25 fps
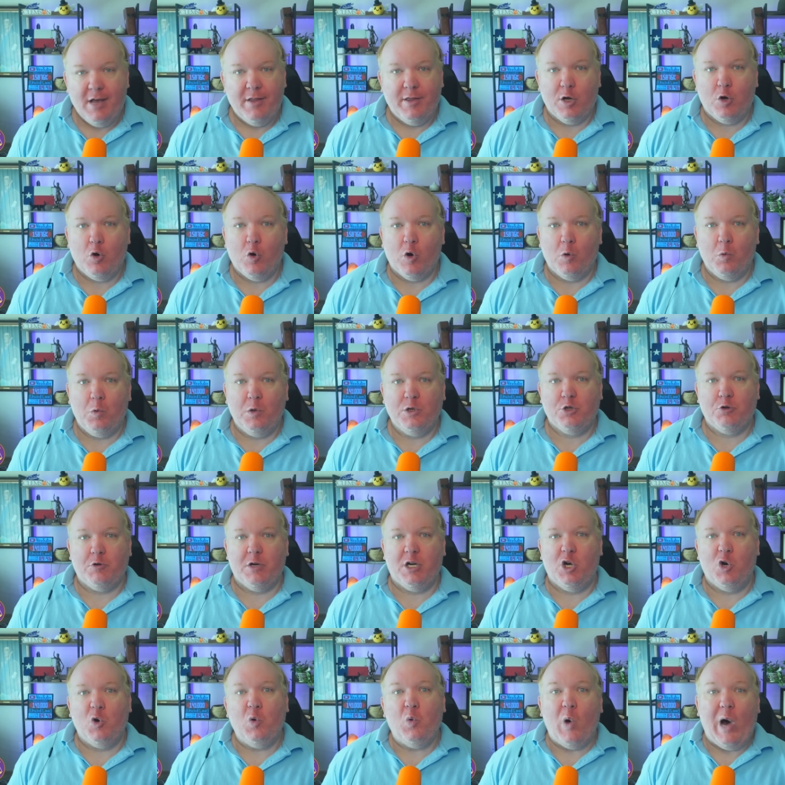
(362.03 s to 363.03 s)
the court was
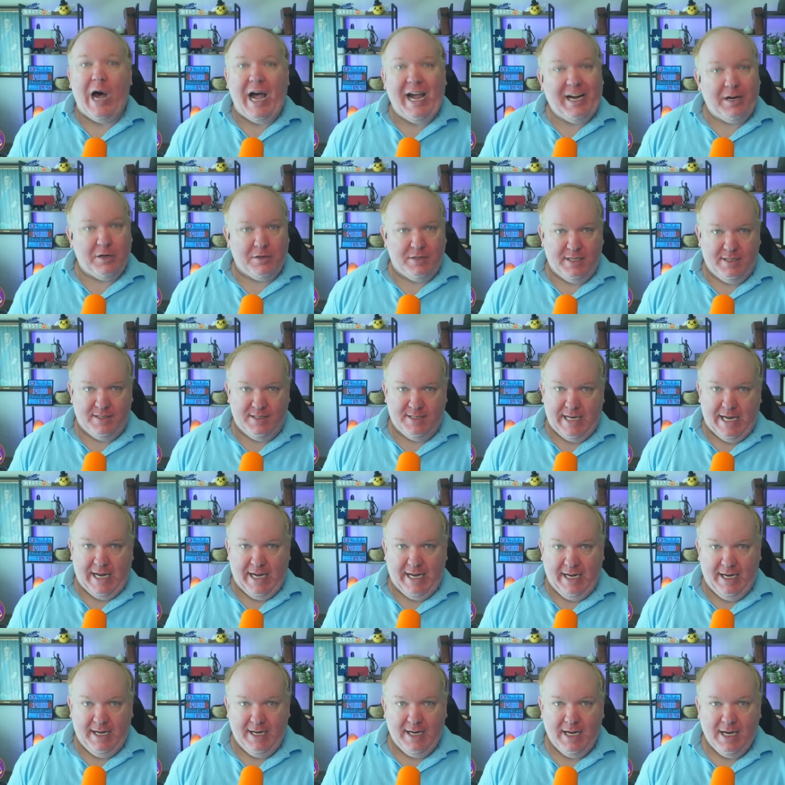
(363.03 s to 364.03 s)
required to
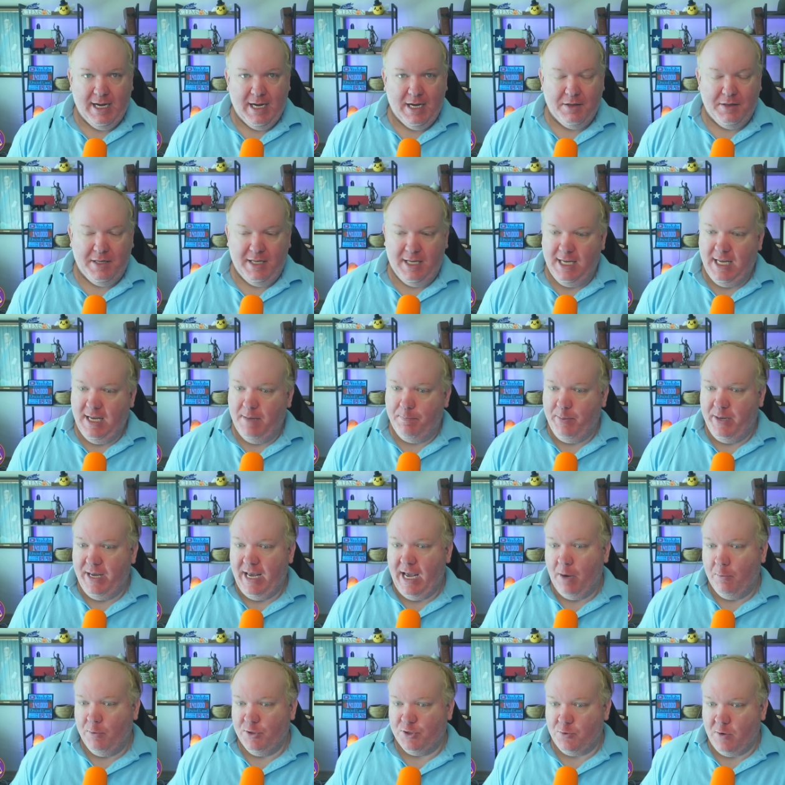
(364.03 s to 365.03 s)
say the
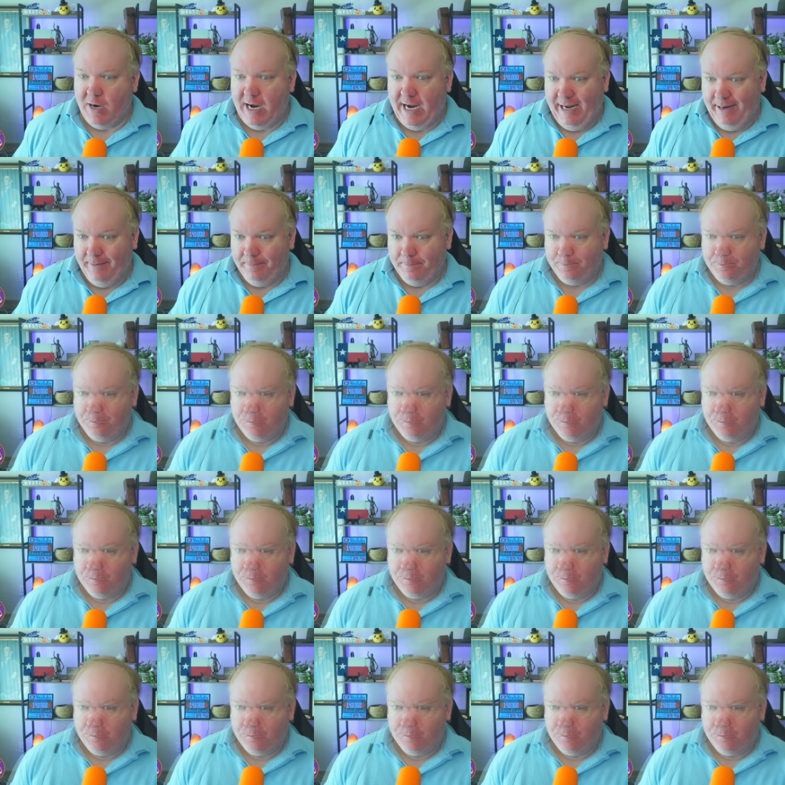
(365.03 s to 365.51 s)
EPA was right.